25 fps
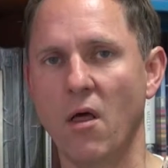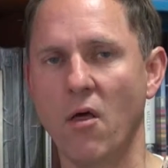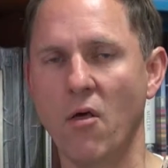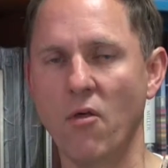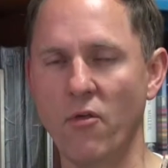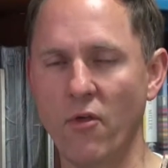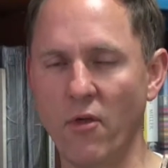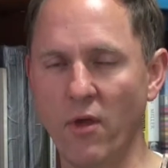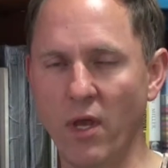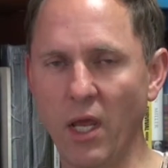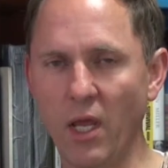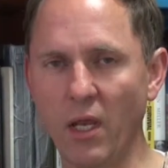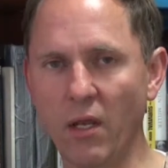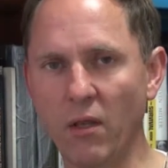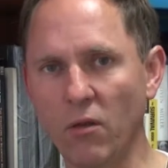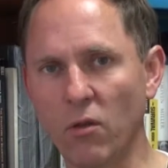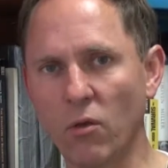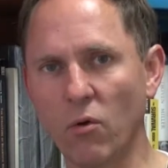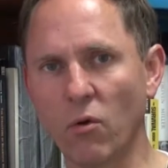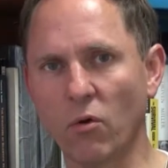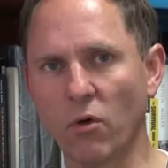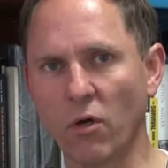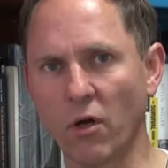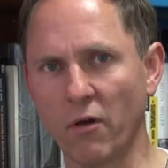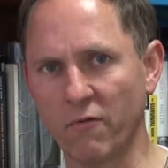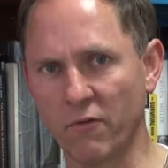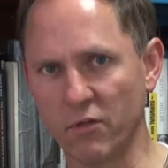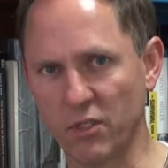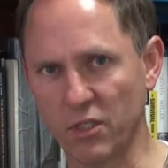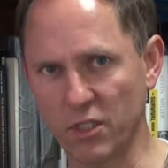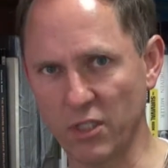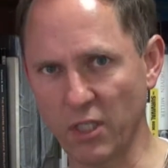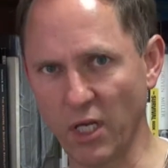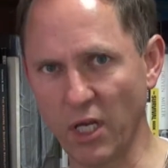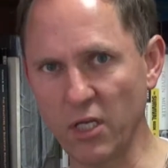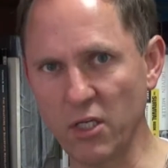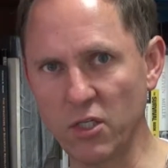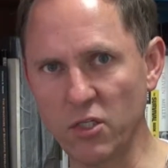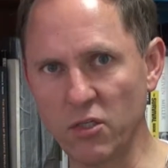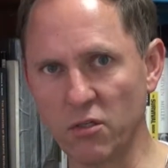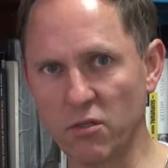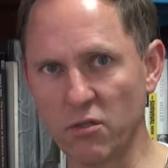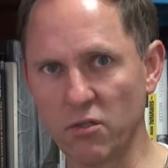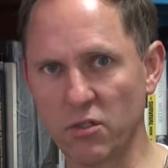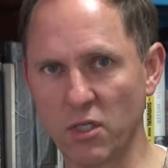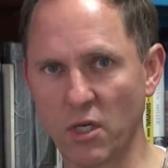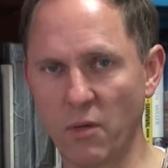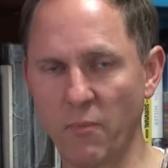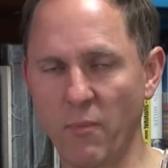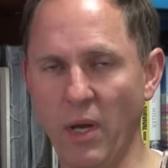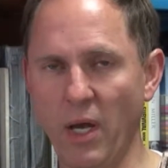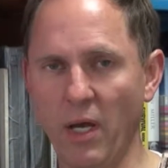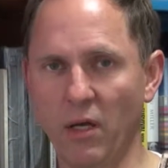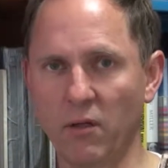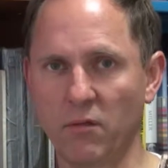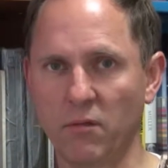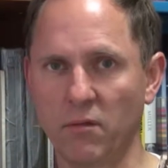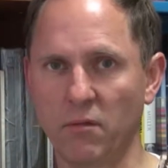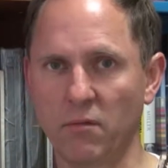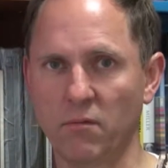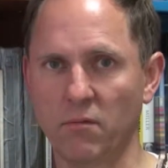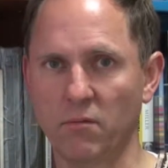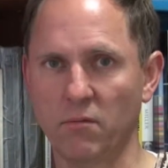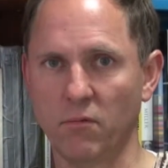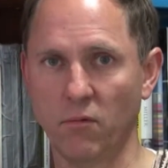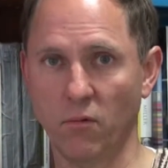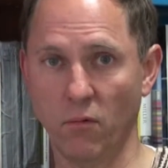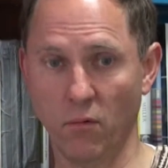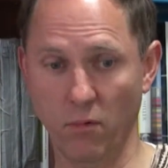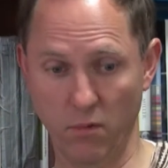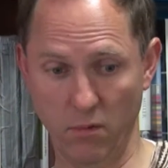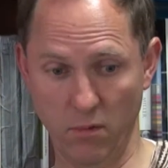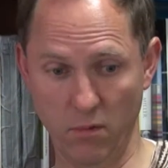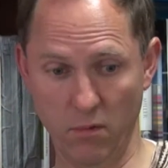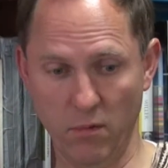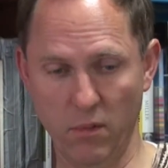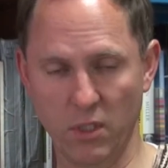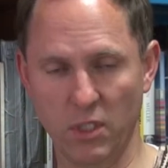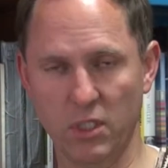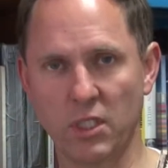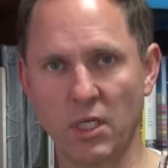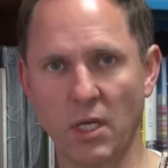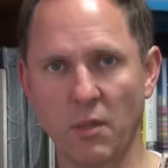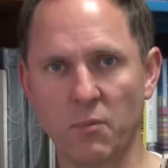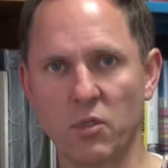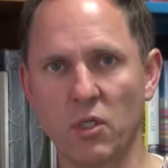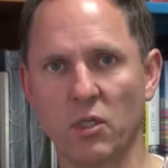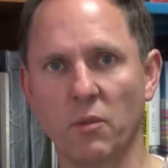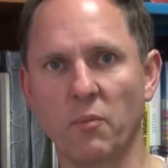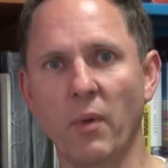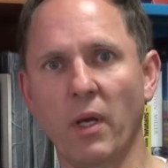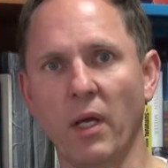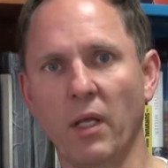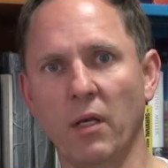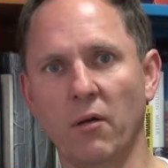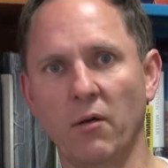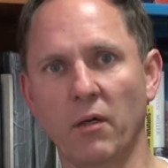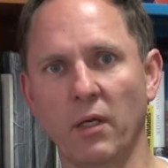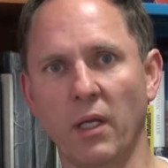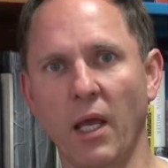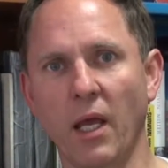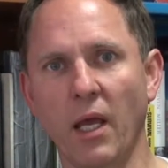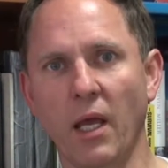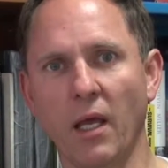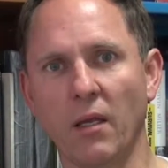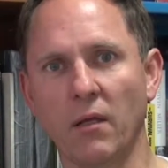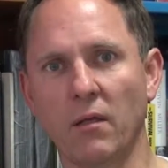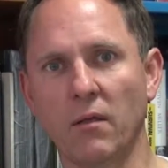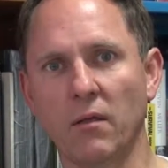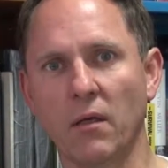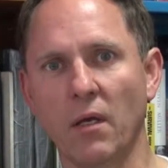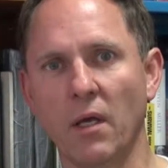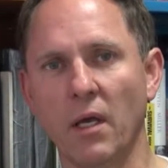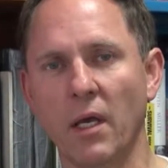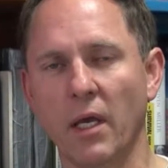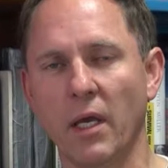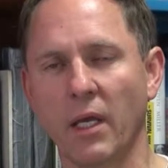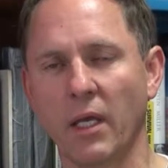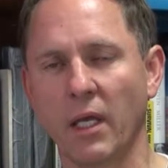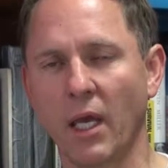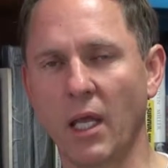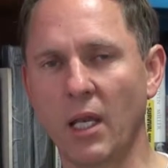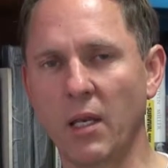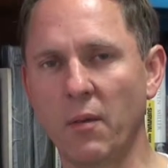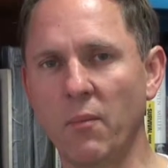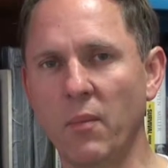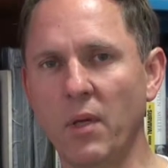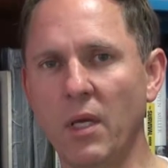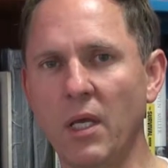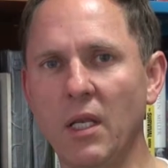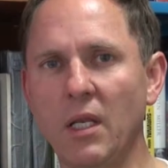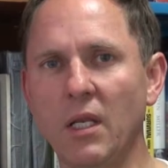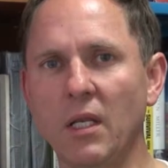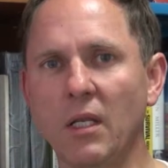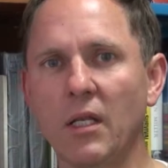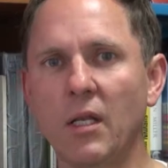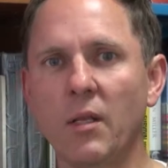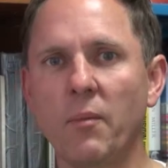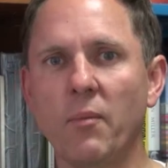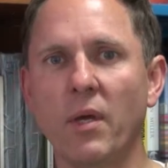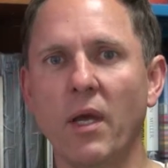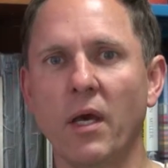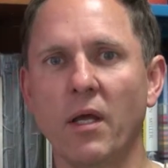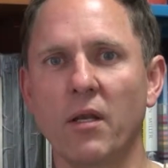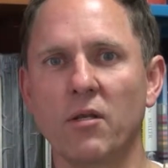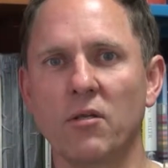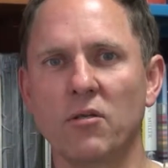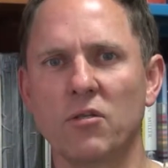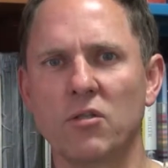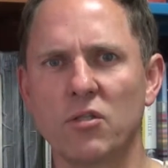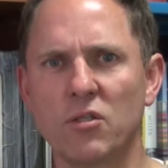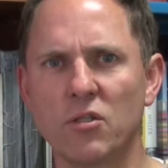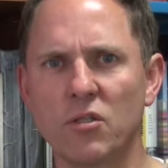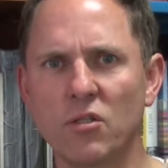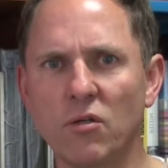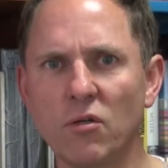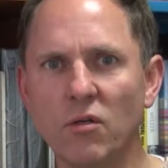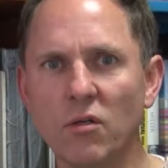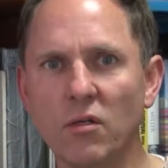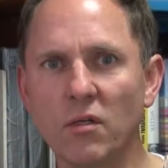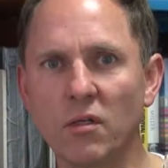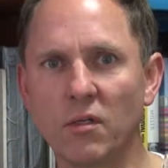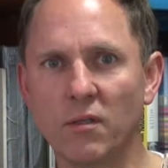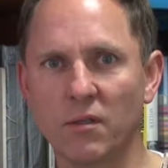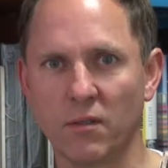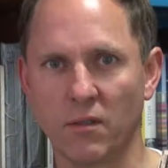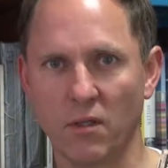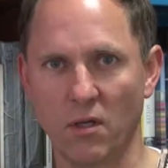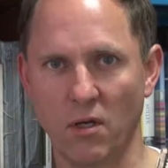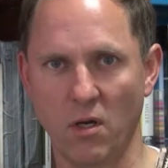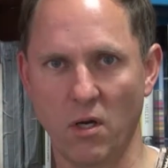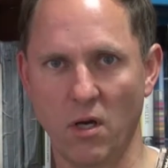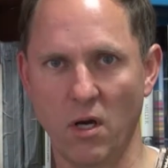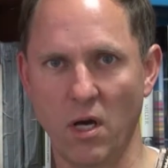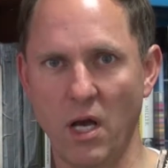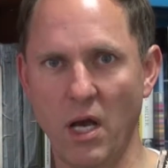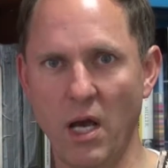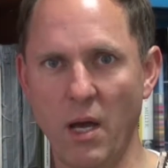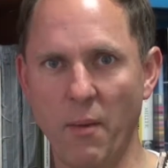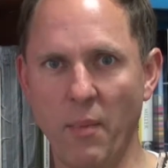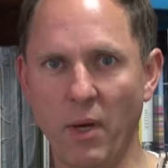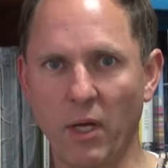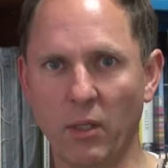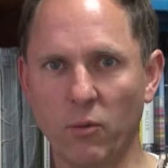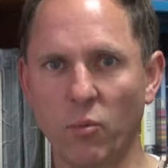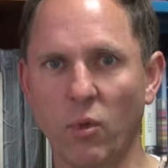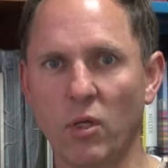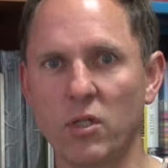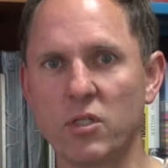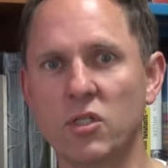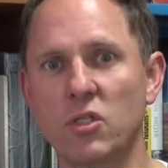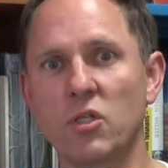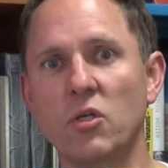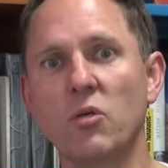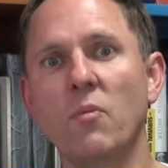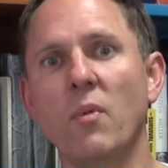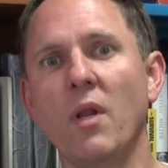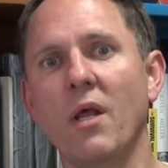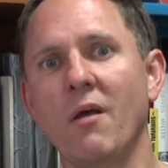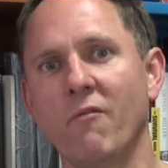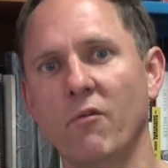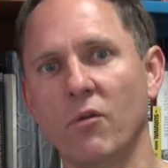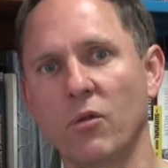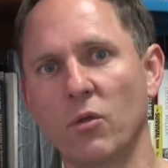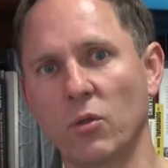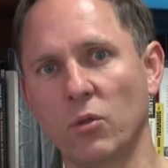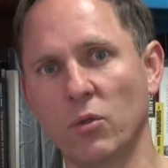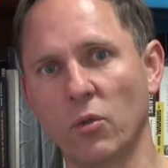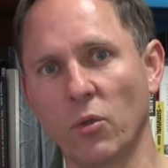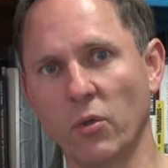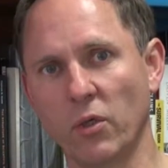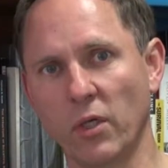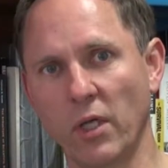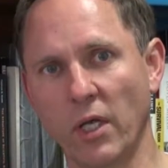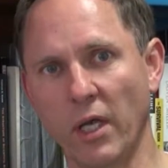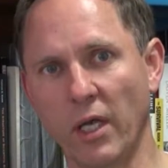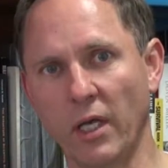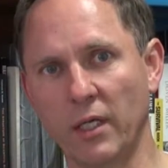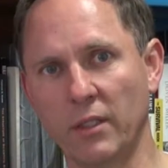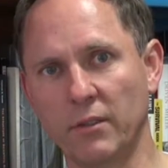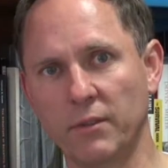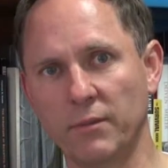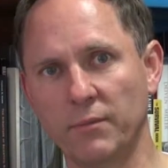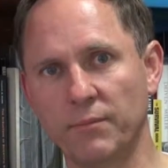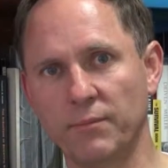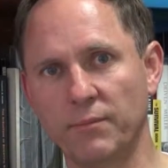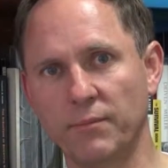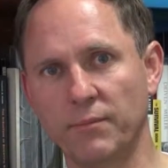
then your conversations about the subject matter at hand can immediately be understood about what zoom level you're talking at.